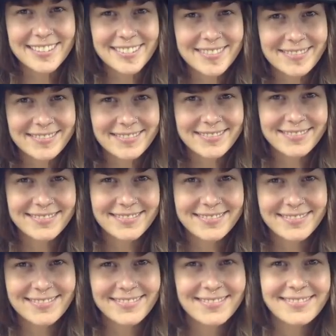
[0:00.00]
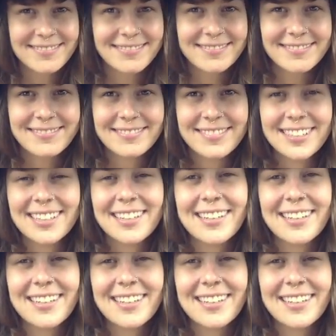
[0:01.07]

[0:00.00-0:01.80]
Nothing is said.